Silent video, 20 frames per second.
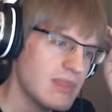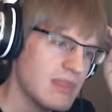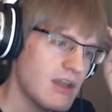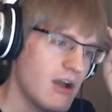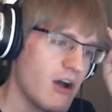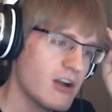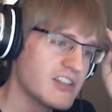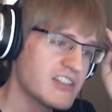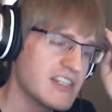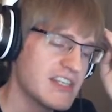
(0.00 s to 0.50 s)

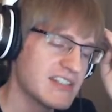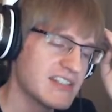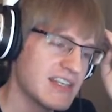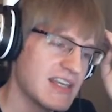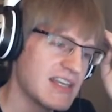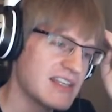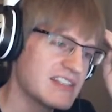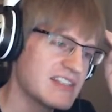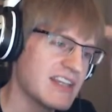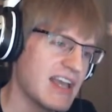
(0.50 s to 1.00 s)
Honestly, this
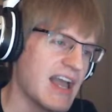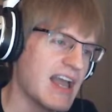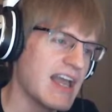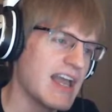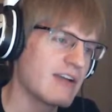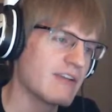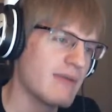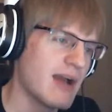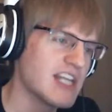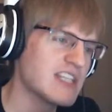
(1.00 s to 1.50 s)
is, it
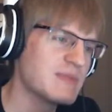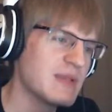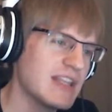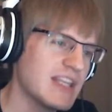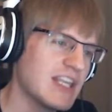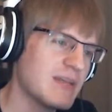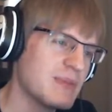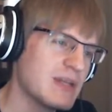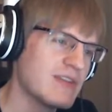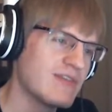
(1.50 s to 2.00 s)
reminds me a
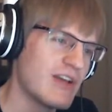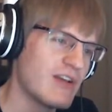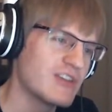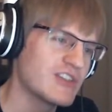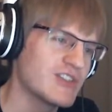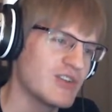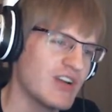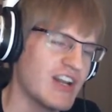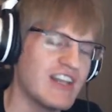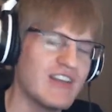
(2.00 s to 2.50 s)
little bit of
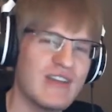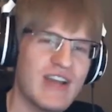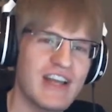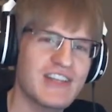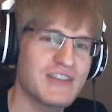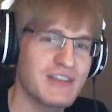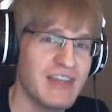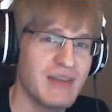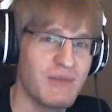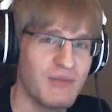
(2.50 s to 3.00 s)
Elsword, and you guys
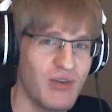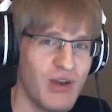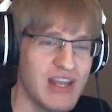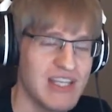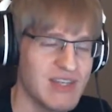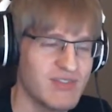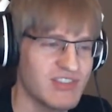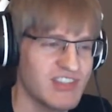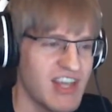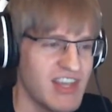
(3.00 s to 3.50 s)
would think I'm
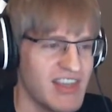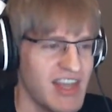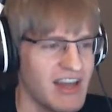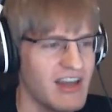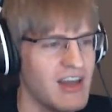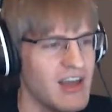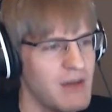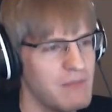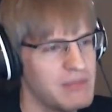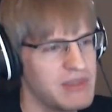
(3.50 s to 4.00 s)
crazy for saying that,
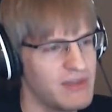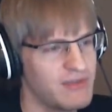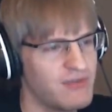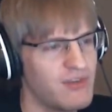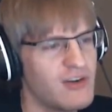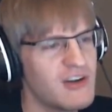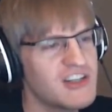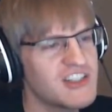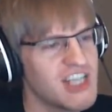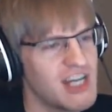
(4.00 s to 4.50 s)
but the
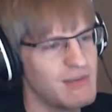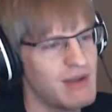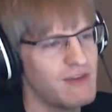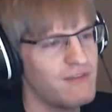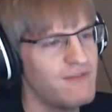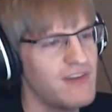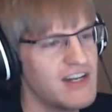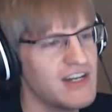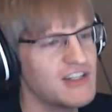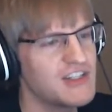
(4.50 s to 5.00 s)
first time I
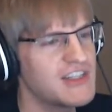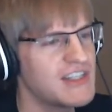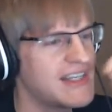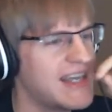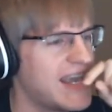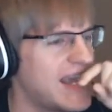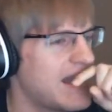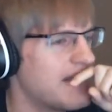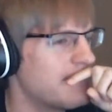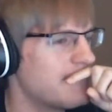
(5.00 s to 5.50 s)
finished the
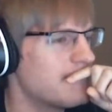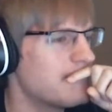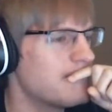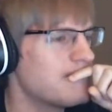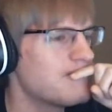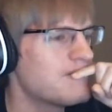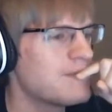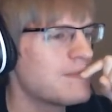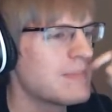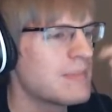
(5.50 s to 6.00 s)
game,
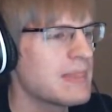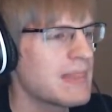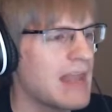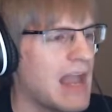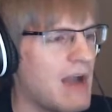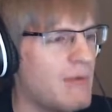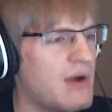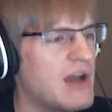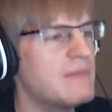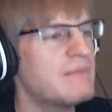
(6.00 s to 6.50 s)
I
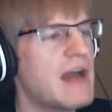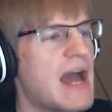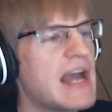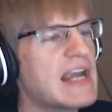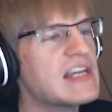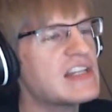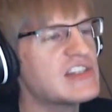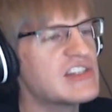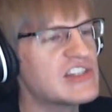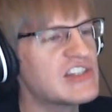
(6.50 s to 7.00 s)
went back
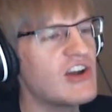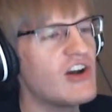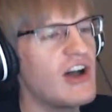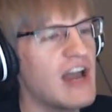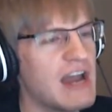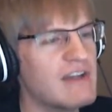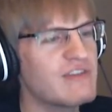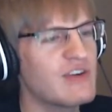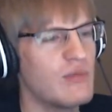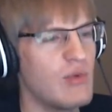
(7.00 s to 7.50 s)
and saw
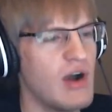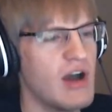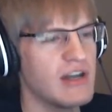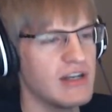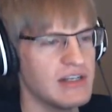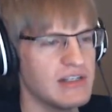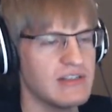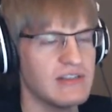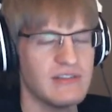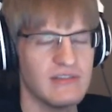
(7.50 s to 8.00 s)

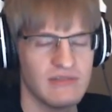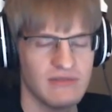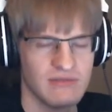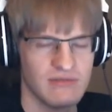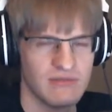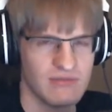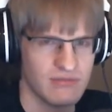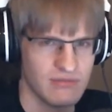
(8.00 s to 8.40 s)
everyone.